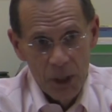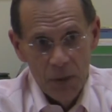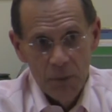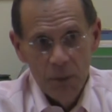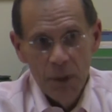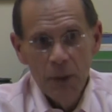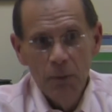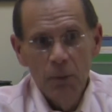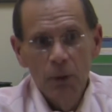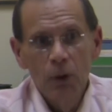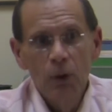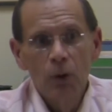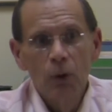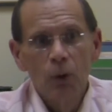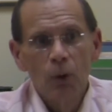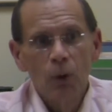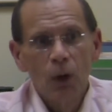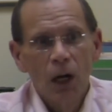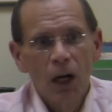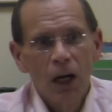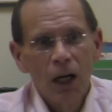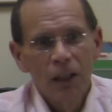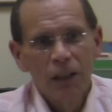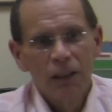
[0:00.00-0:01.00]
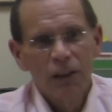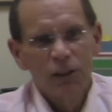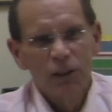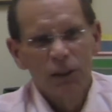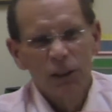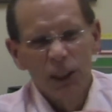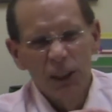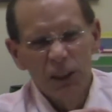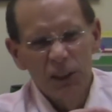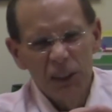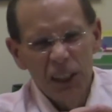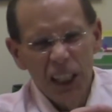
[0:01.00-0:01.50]
people who were on his
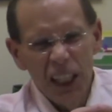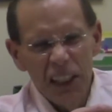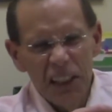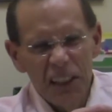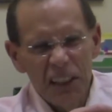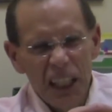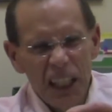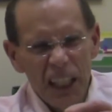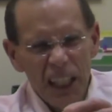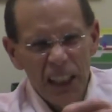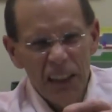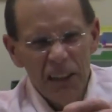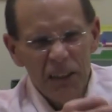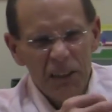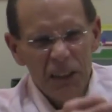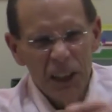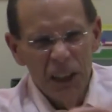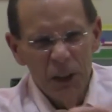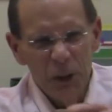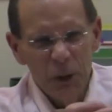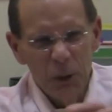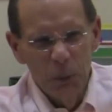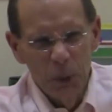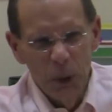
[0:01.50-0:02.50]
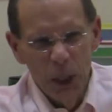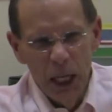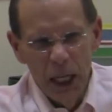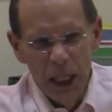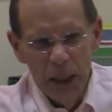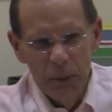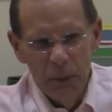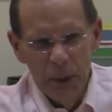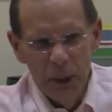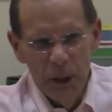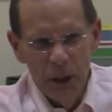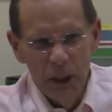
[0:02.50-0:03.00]
list got text on their
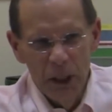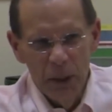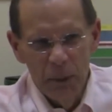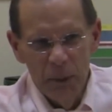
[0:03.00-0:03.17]
BlackBerry.